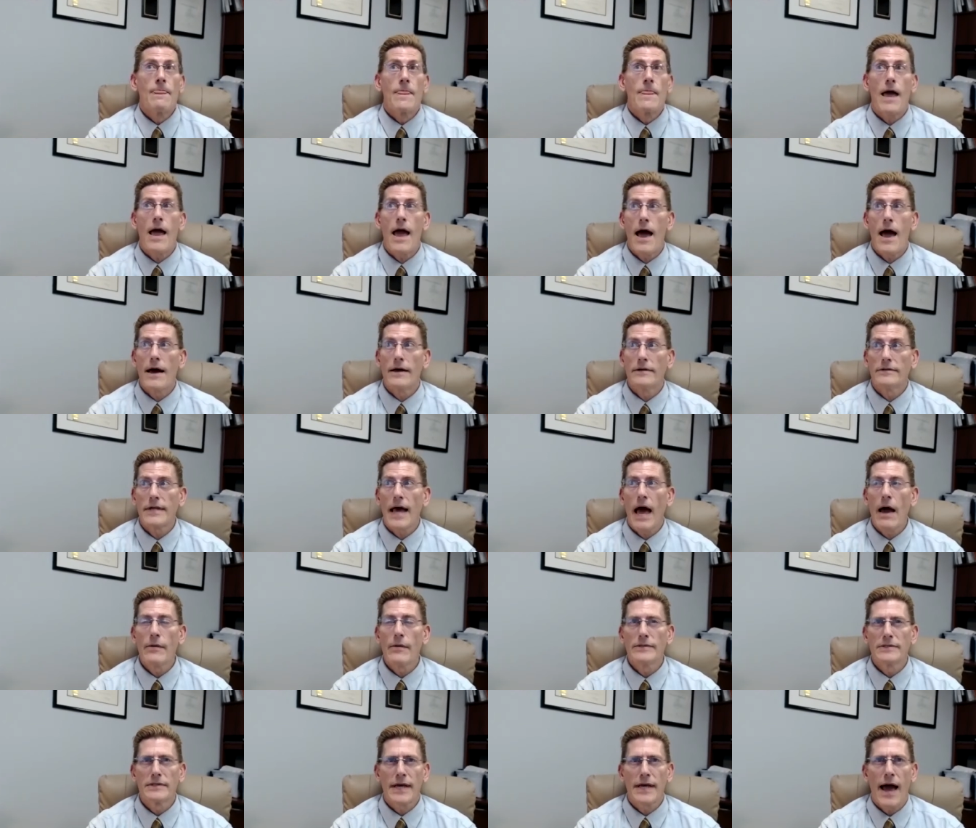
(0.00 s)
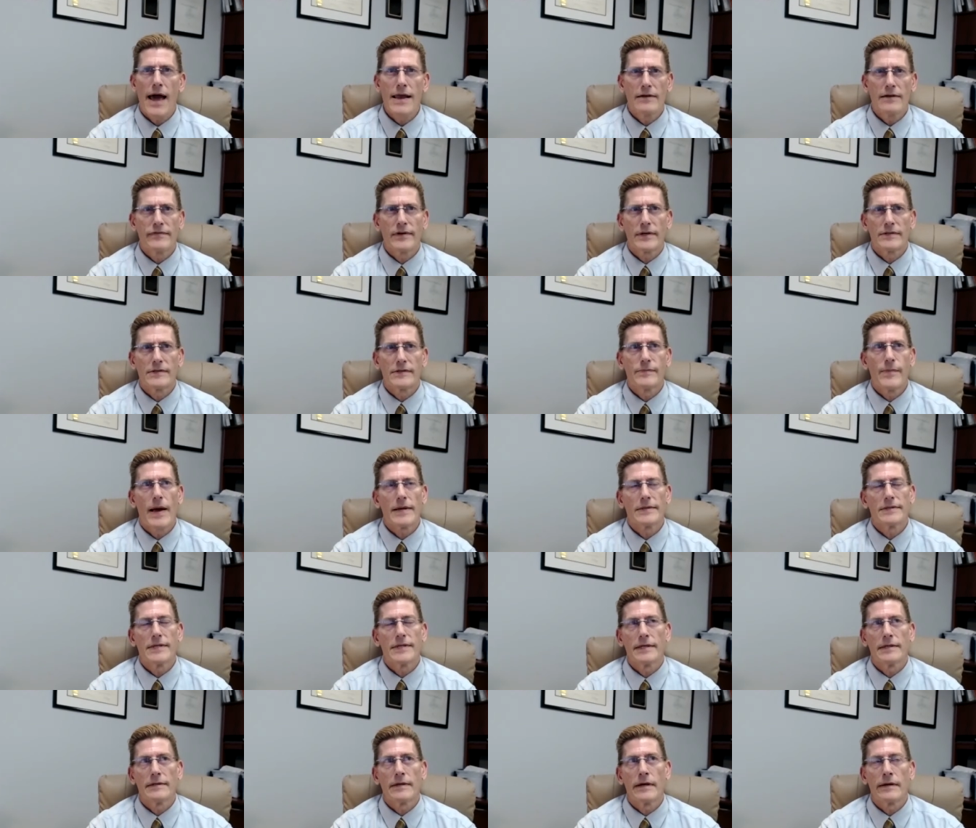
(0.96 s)
And I was kind of
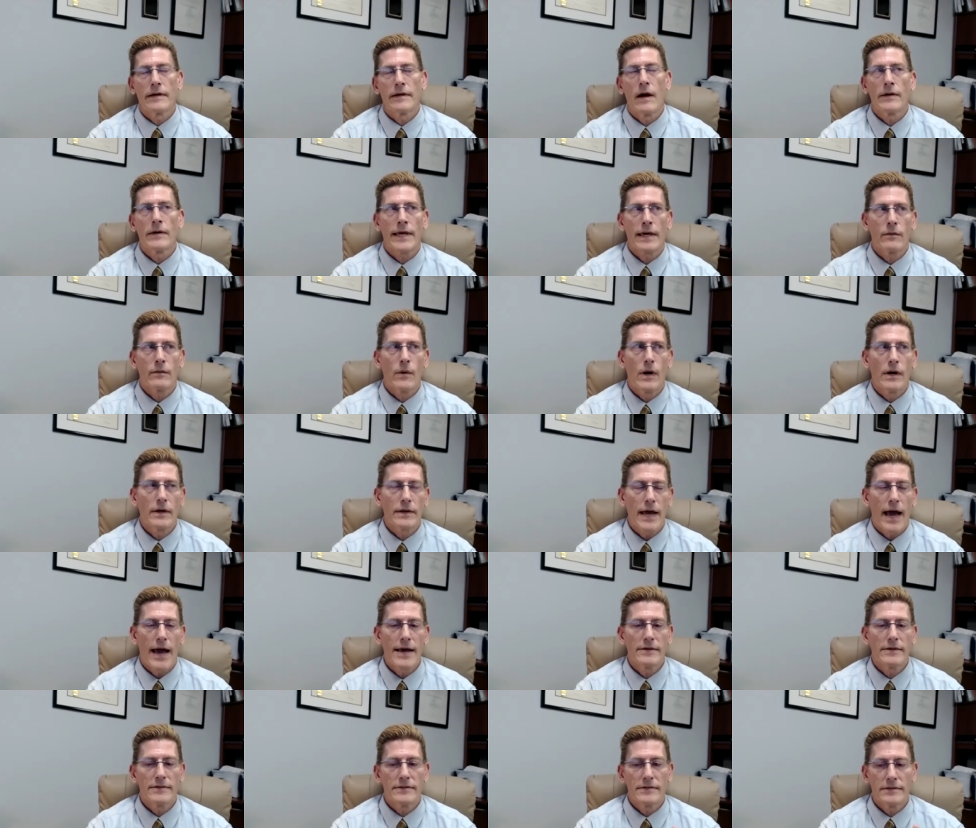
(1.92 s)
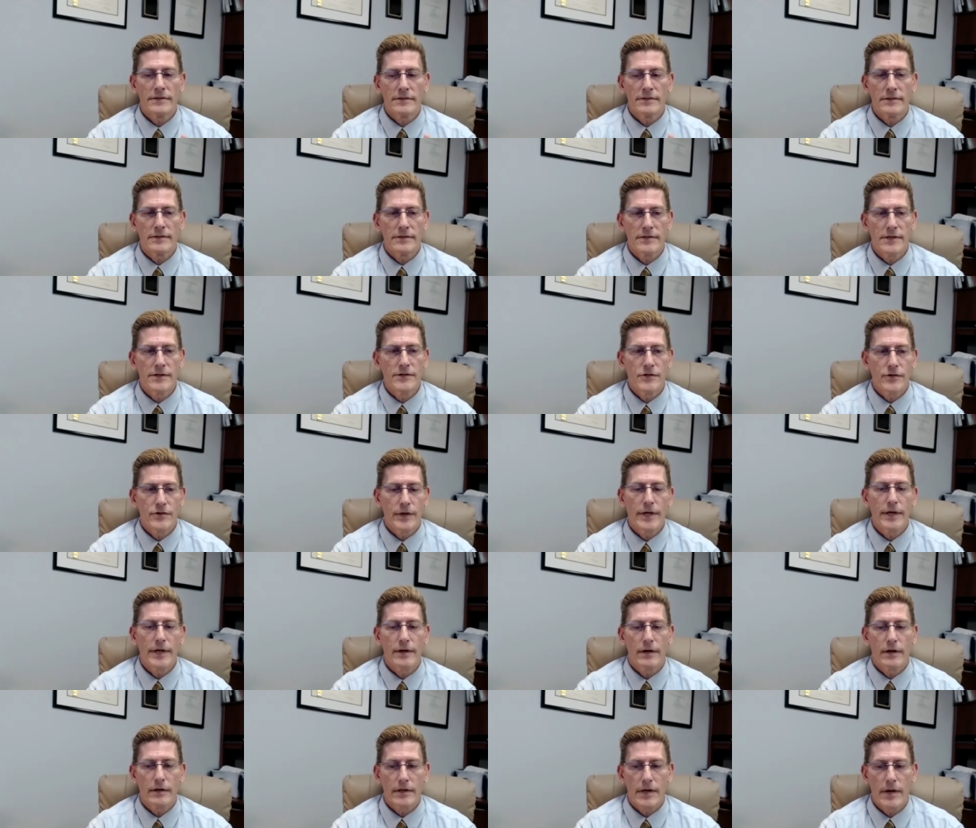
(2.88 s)
expecting, you know, okay, well, guys, since, since you're
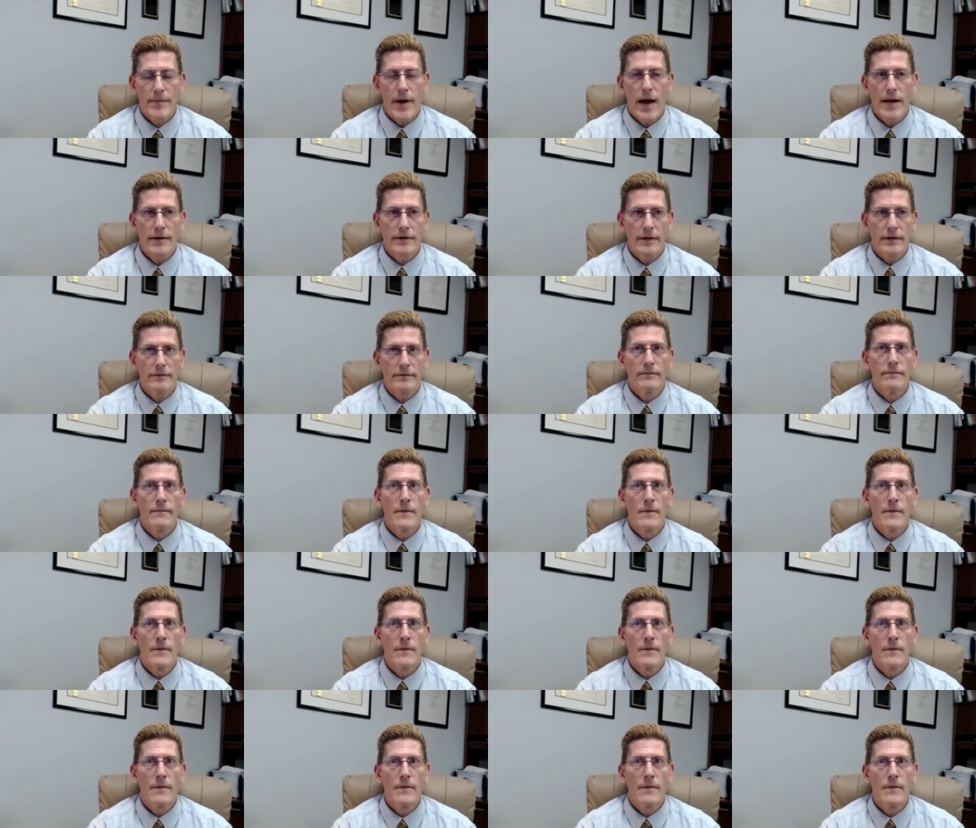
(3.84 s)
here, come on in.